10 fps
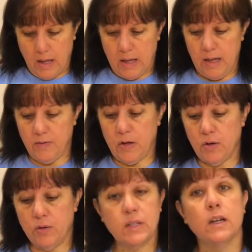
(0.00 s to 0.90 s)
If you
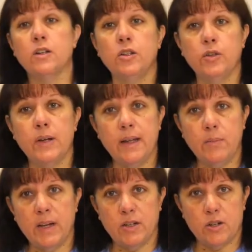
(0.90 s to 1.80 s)
use a glue
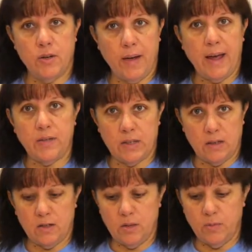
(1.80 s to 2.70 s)
gun, make sure you have
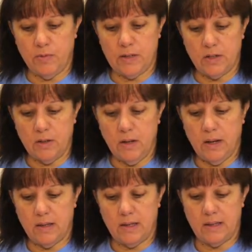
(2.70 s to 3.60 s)
adult supervision,
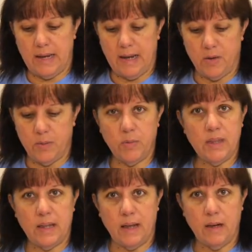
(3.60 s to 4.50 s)
that they help you
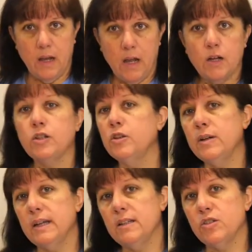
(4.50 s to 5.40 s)
with that. Glue
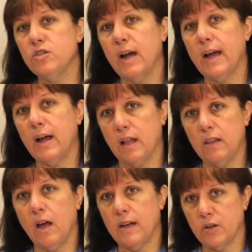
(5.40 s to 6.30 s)
guns dry a
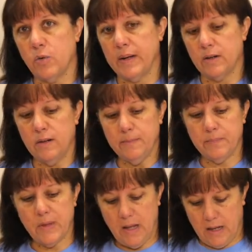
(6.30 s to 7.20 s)
lot quicker.
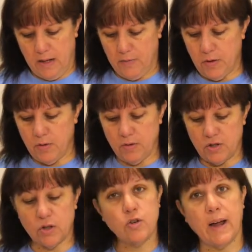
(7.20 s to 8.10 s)
If you use
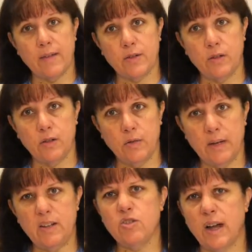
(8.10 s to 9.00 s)
the craft glue,
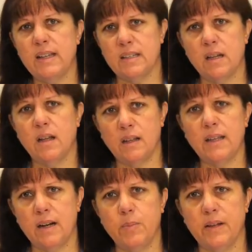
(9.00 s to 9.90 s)
it dries a
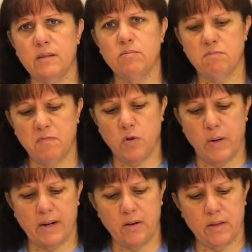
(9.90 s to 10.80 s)
little bit
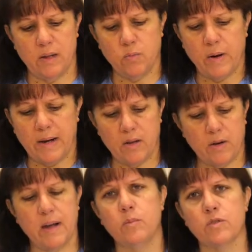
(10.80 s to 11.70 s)
quicker than regular
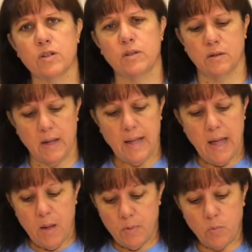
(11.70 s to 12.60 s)
Elmer's glue.
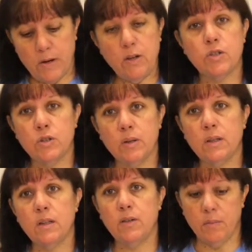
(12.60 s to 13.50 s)
But when you're doing
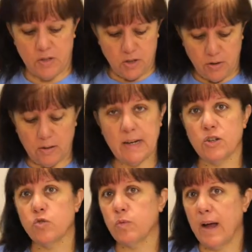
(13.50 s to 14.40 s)
the gluing, be sure you let
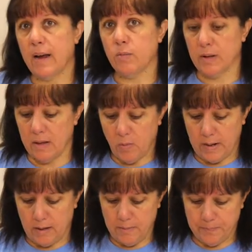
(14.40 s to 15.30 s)
it dry really
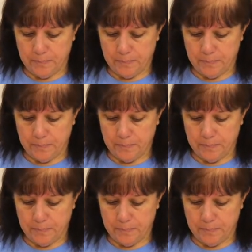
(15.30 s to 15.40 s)
well